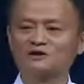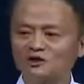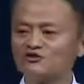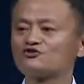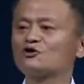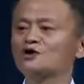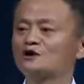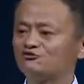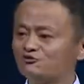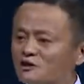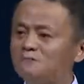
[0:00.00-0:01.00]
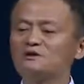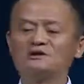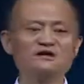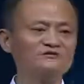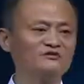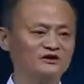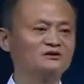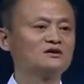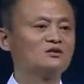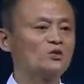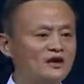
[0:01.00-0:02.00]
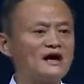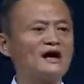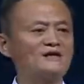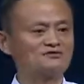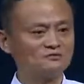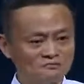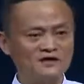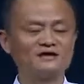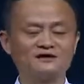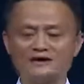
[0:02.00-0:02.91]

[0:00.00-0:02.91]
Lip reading: because if we believe it, we have to make